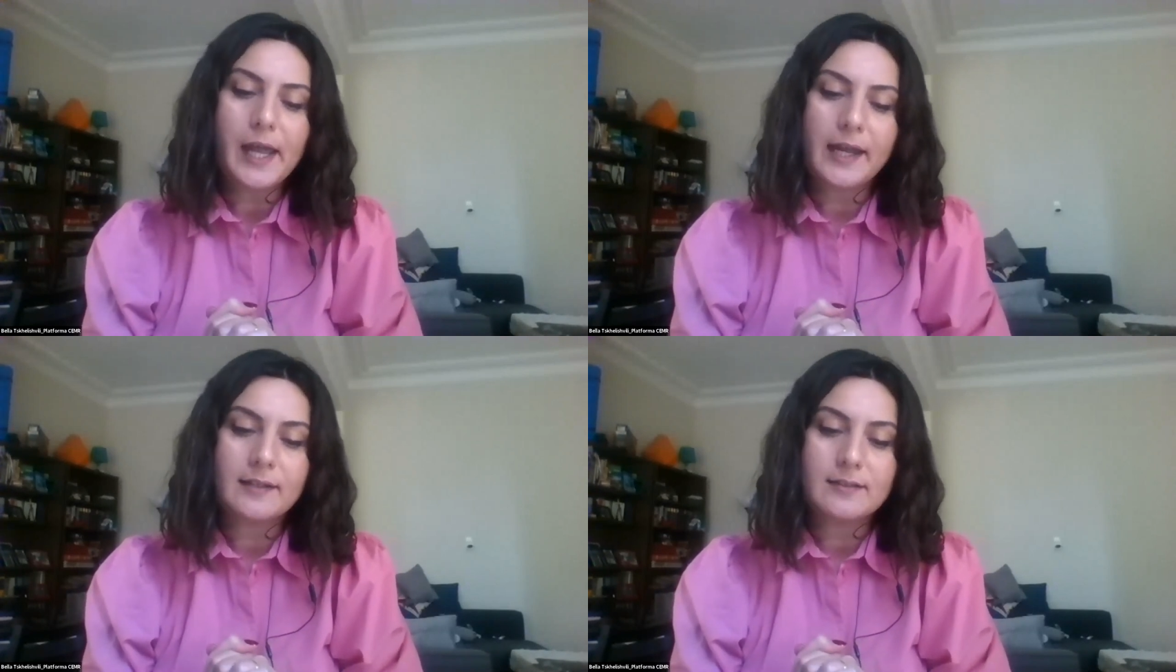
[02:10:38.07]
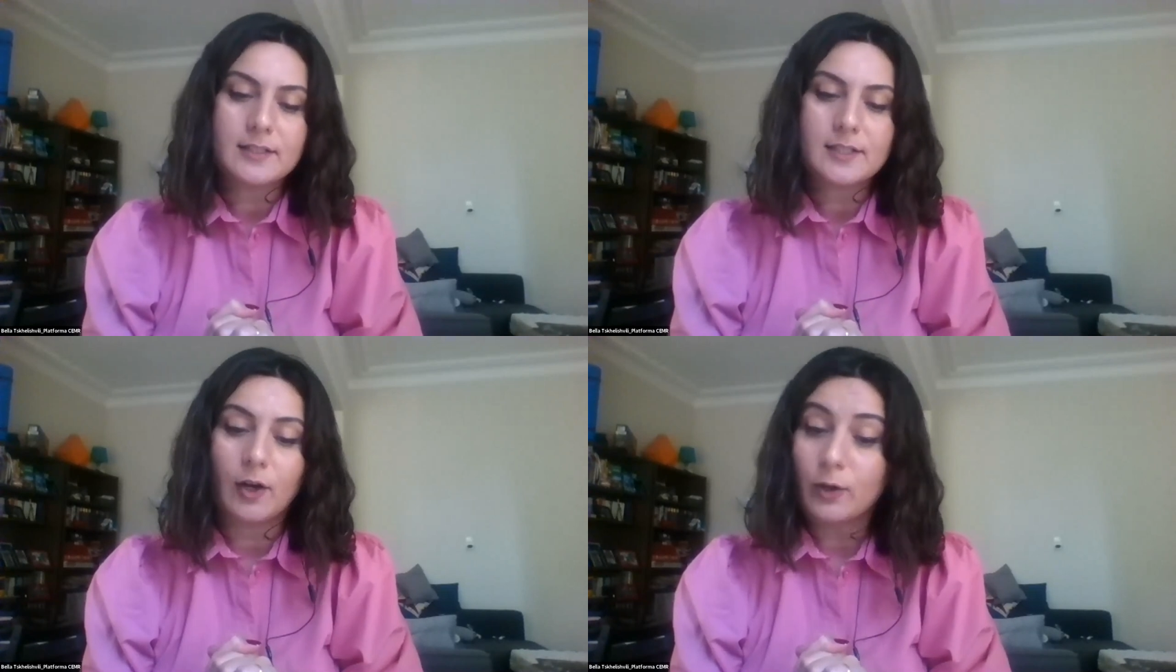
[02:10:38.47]
And
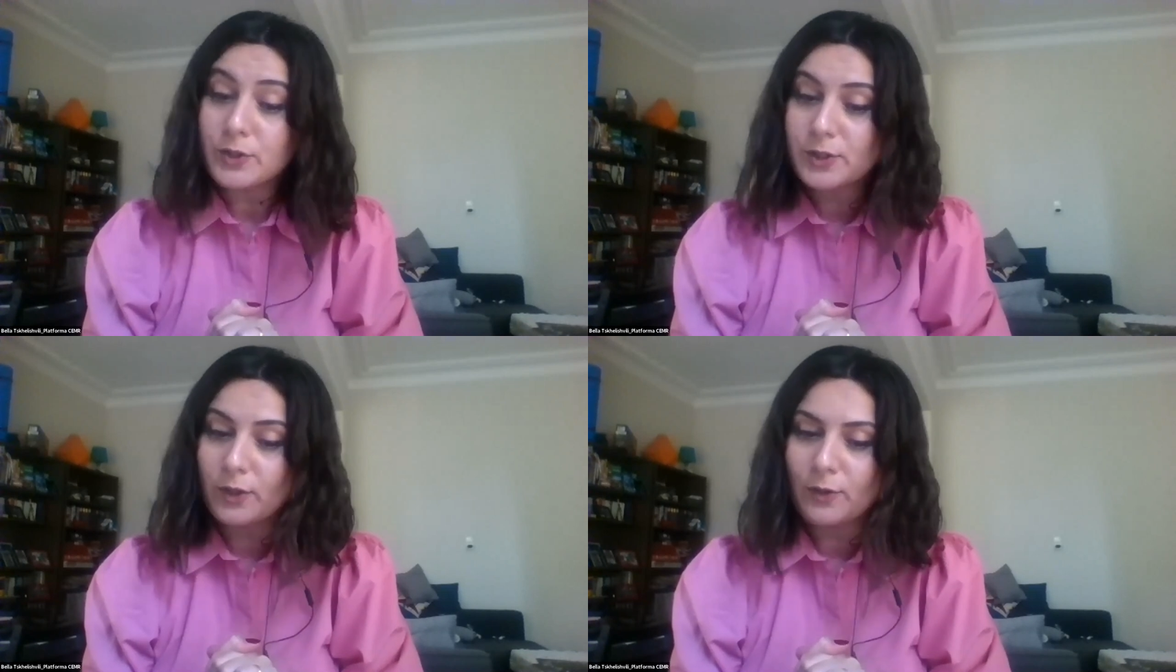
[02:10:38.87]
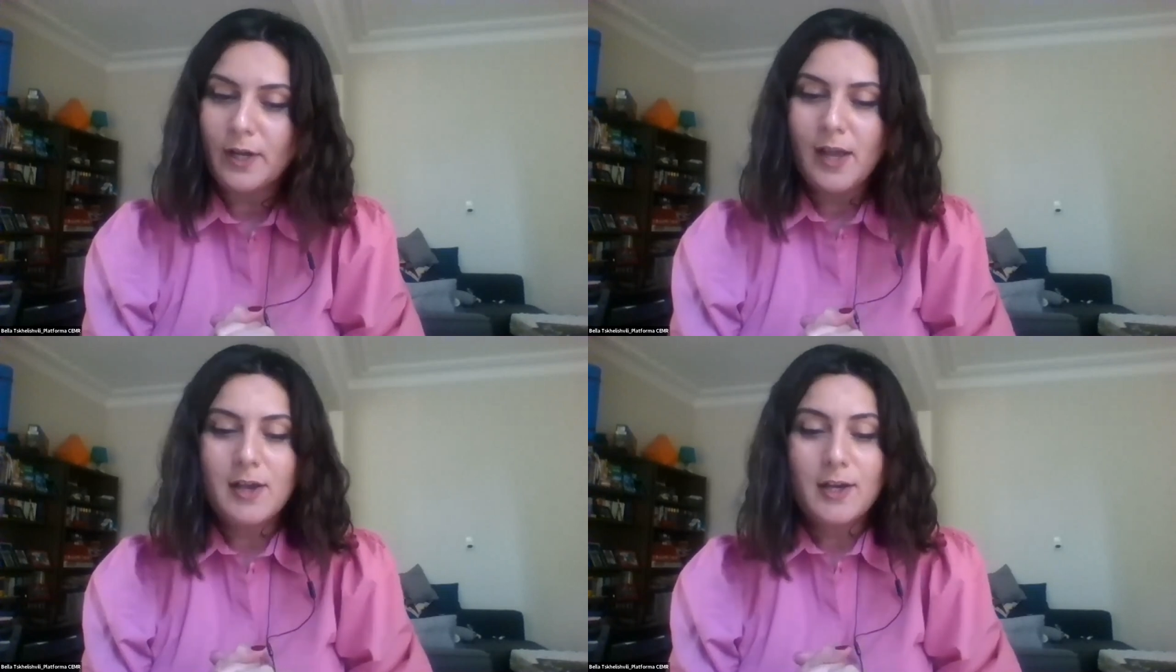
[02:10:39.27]
also,
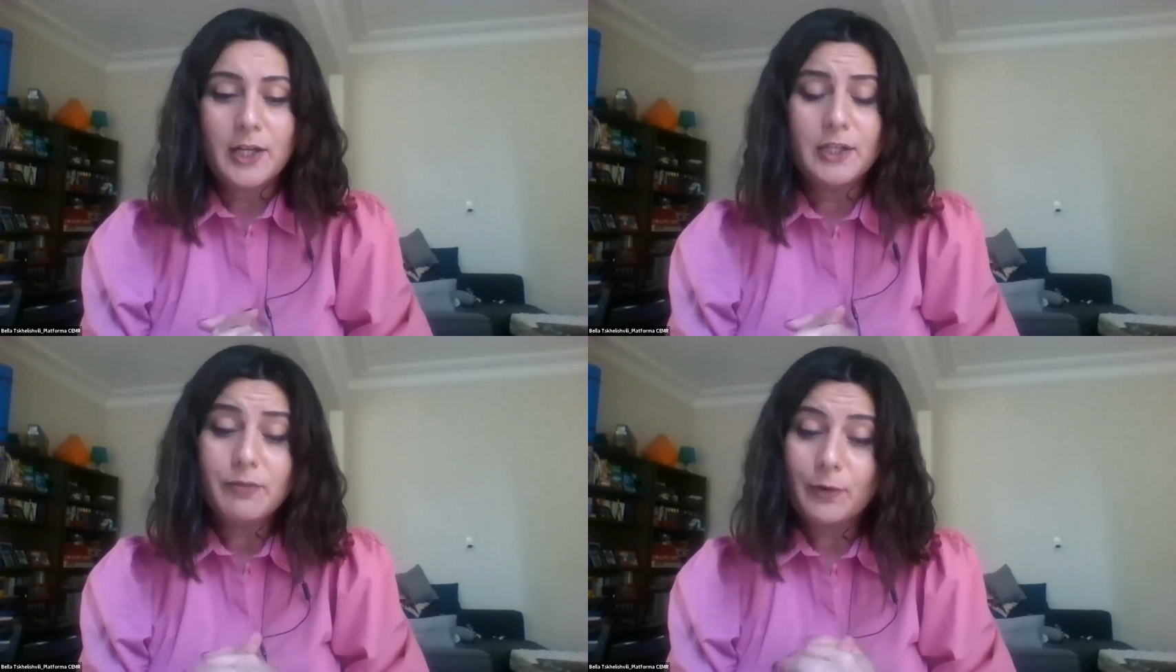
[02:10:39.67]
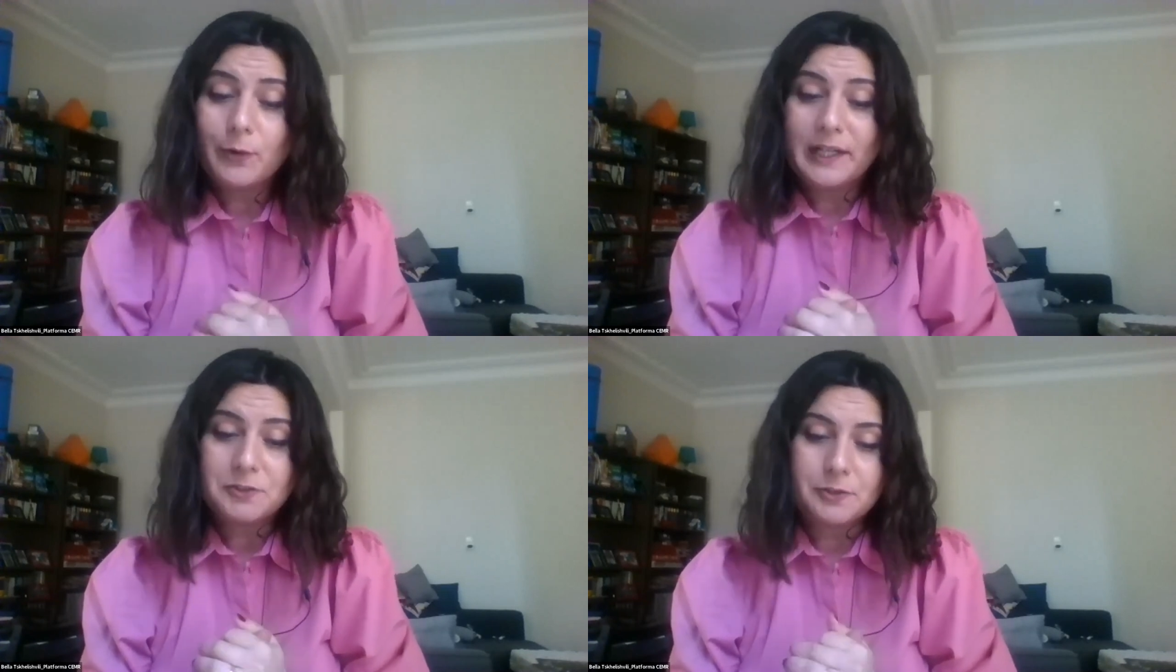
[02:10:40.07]
if you
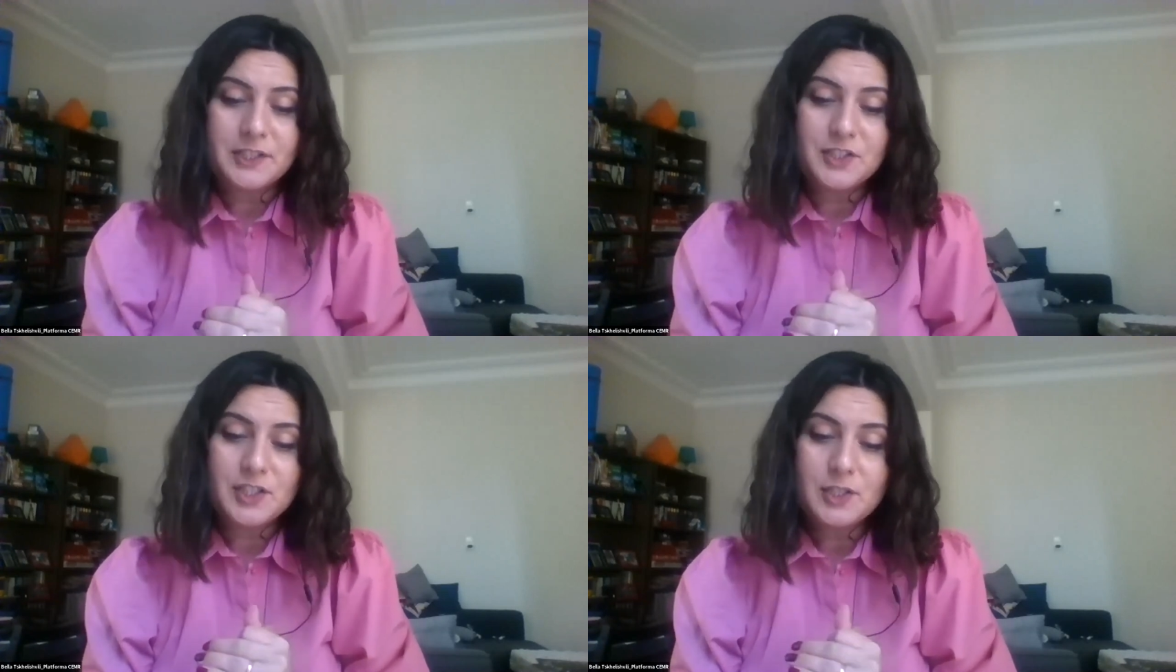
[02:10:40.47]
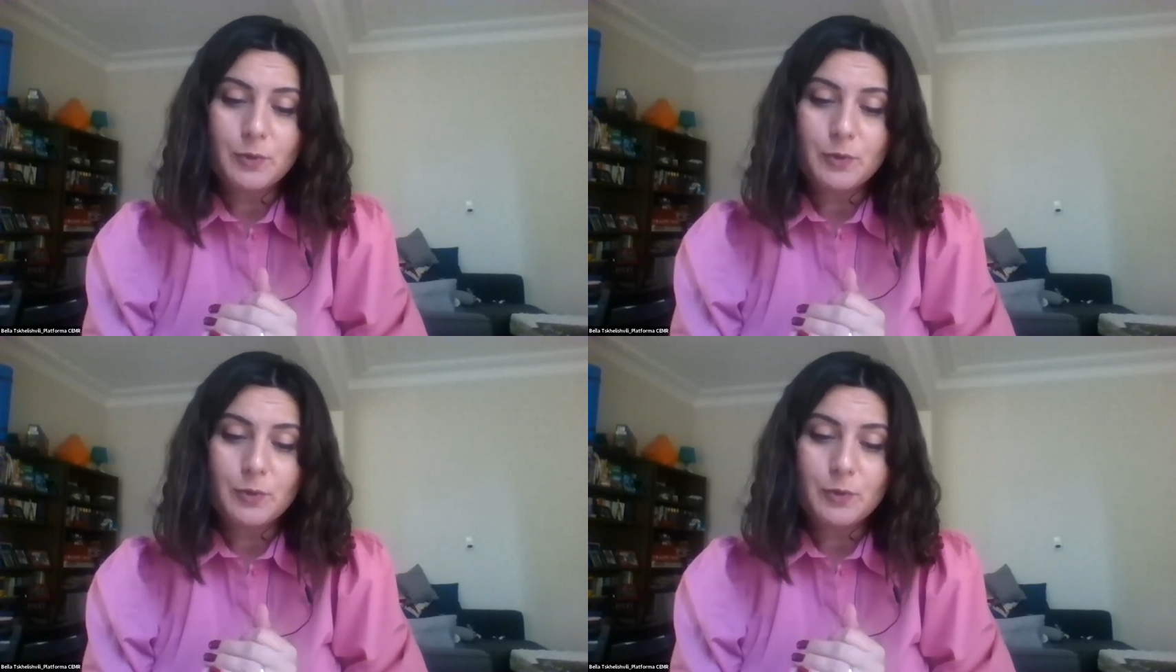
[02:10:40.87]
are interested,